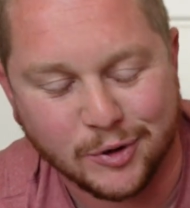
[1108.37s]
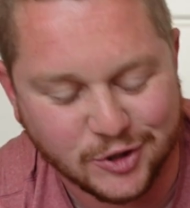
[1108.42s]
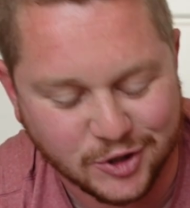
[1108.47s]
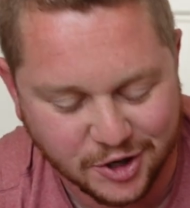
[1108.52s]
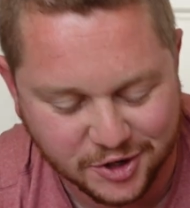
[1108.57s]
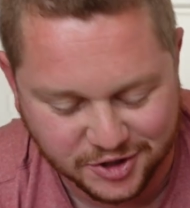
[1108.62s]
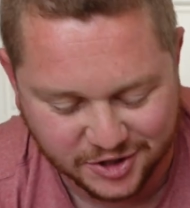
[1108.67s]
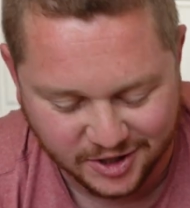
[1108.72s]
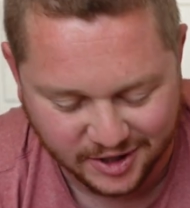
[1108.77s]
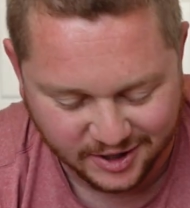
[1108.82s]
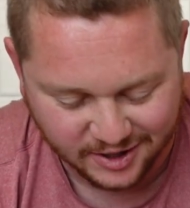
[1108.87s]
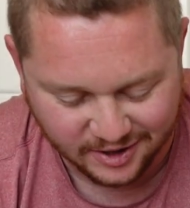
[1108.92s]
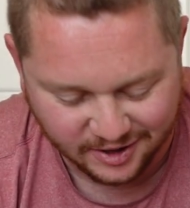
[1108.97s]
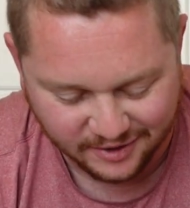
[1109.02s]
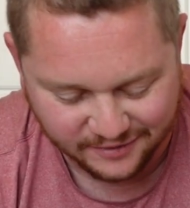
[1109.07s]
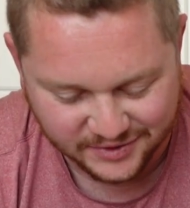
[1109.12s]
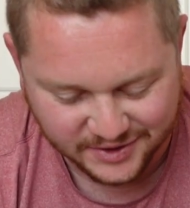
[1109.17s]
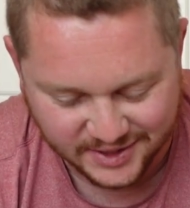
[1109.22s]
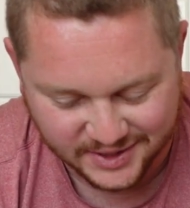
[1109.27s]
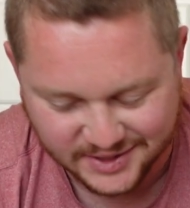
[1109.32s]
treasure hunt
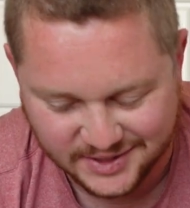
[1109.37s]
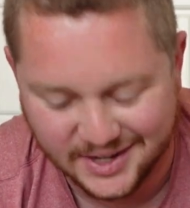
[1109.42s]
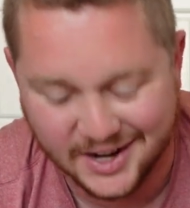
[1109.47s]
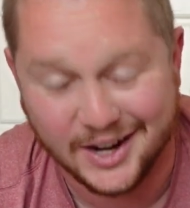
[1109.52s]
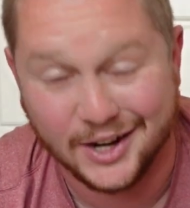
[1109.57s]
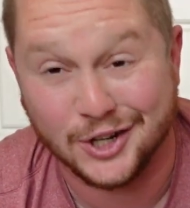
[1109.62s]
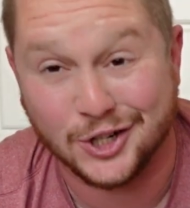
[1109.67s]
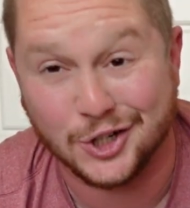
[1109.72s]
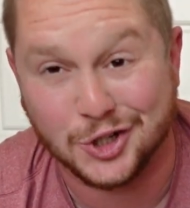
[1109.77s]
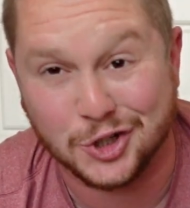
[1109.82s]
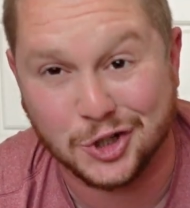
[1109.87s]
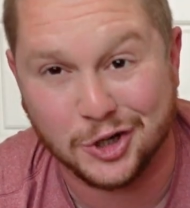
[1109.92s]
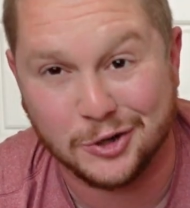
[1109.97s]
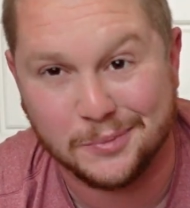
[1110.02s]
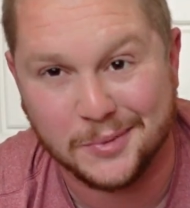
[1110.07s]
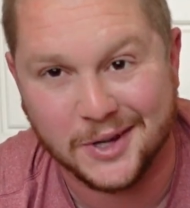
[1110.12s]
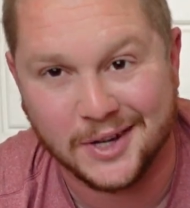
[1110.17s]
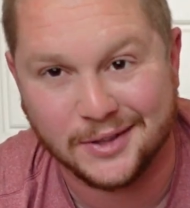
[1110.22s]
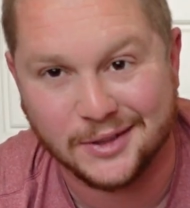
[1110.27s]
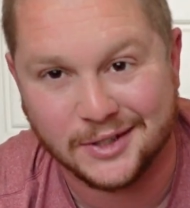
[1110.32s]
of this, and it should
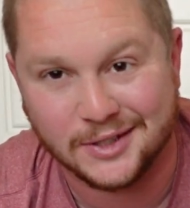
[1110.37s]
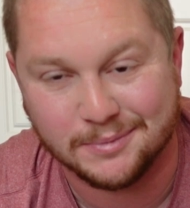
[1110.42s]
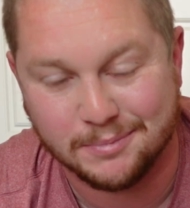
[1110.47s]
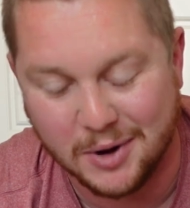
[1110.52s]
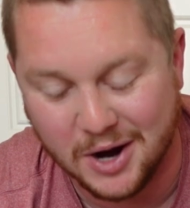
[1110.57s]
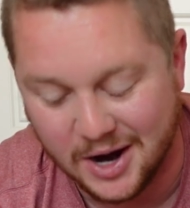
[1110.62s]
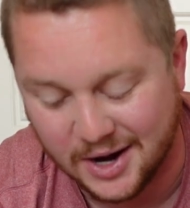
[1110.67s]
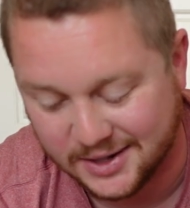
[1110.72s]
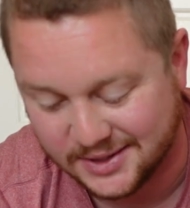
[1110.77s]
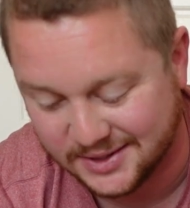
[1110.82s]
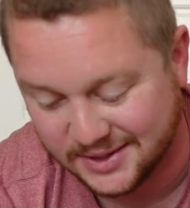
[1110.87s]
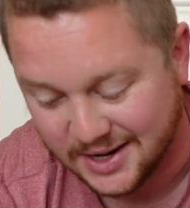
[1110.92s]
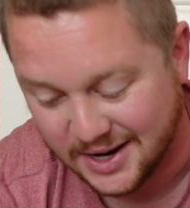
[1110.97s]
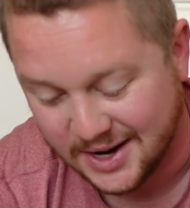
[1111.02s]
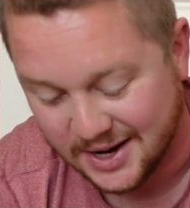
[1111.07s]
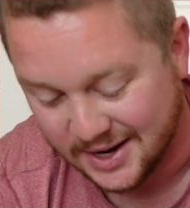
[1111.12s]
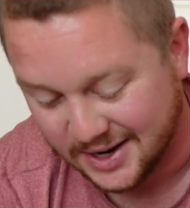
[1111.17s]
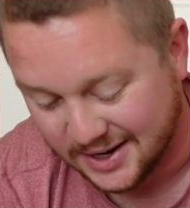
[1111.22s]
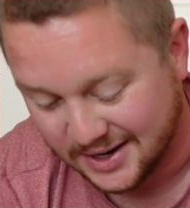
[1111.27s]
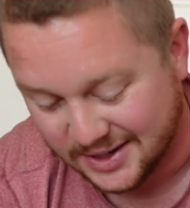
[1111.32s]
be in this box.
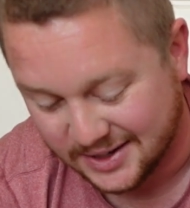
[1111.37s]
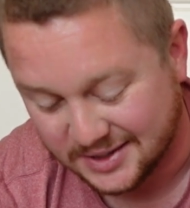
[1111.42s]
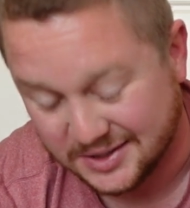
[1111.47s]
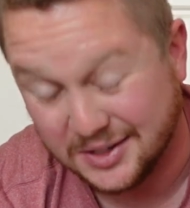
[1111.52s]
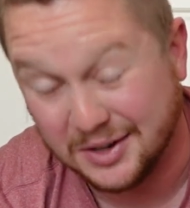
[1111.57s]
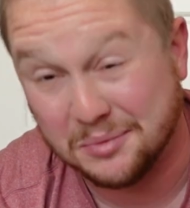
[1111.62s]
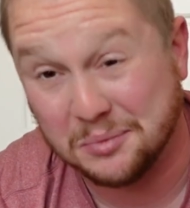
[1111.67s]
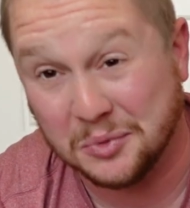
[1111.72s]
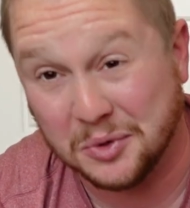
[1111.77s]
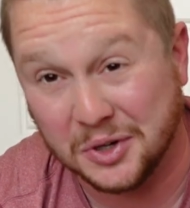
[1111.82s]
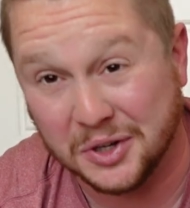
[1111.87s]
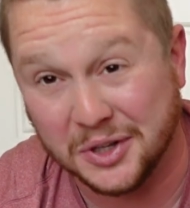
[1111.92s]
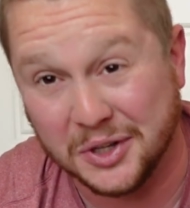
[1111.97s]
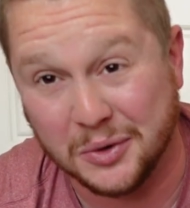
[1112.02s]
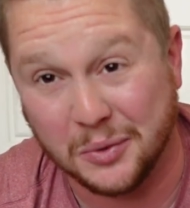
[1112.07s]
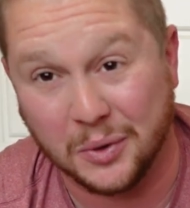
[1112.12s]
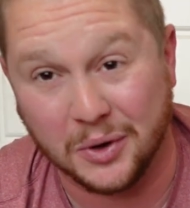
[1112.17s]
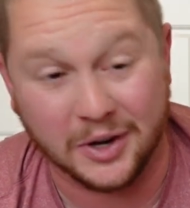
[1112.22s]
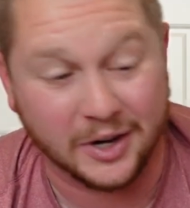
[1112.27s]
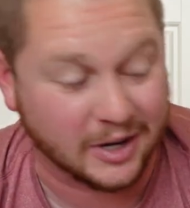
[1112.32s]
So I'm really
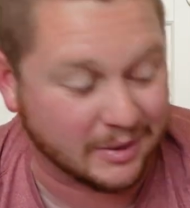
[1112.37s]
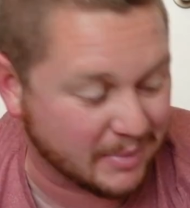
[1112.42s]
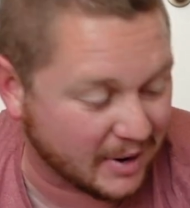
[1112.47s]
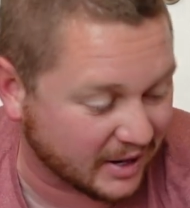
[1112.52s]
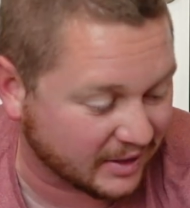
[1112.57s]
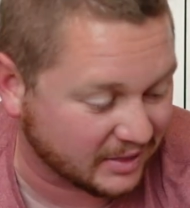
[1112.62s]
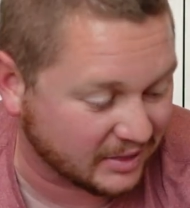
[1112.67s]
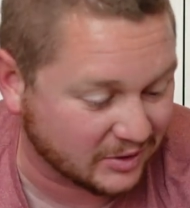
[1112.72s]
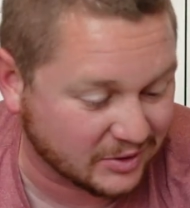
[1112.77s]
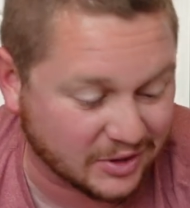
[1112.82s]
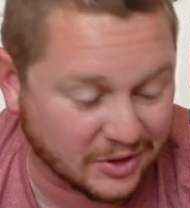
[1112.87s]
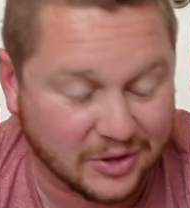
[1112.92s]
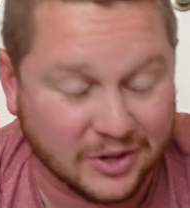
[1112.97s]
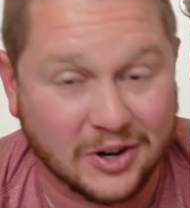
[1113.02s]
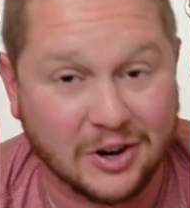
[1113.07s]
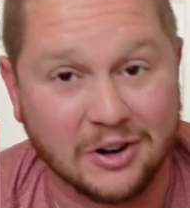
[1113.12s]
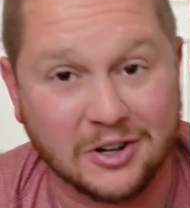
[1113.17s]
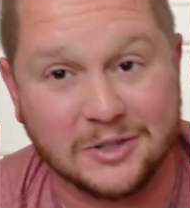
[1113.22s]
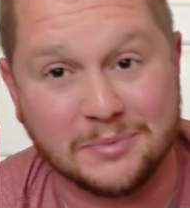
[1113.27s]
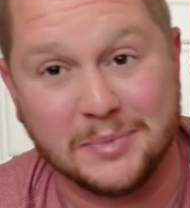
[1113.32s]
worried about those other
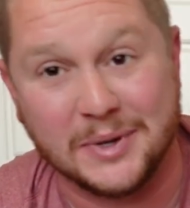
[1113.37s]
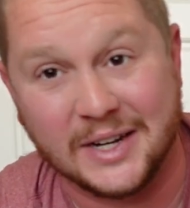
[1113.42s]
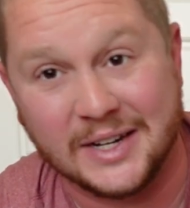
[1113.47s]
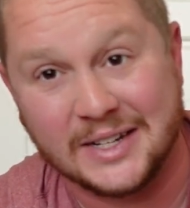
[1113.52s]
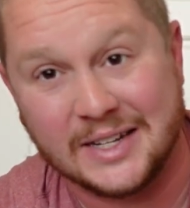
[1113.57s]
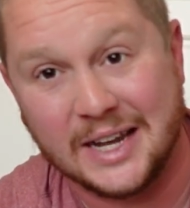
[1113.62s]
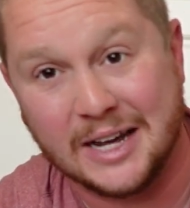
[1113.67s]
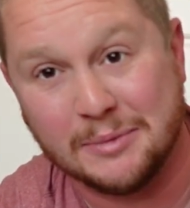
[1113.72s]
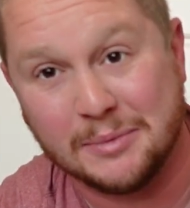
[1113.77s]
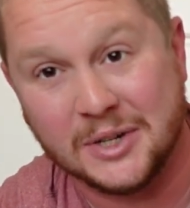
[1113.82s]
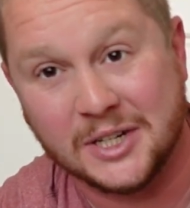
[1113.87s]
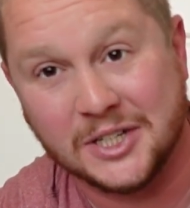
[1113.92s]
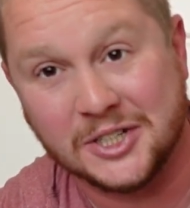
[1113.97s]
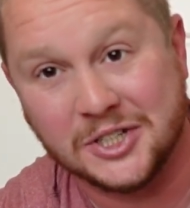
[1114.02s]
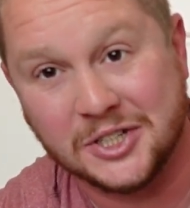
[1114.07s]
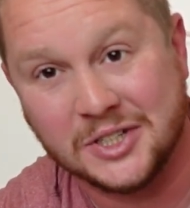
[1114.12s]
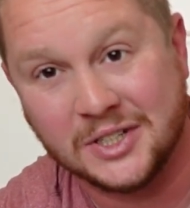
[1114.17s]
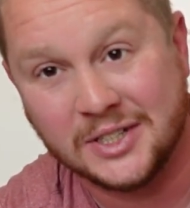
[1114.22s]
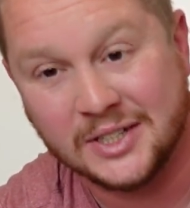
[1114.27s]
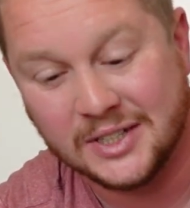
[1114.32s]
cars being
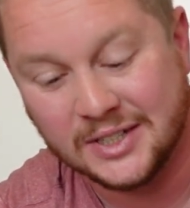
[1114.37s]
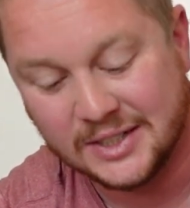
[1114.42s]
damaged.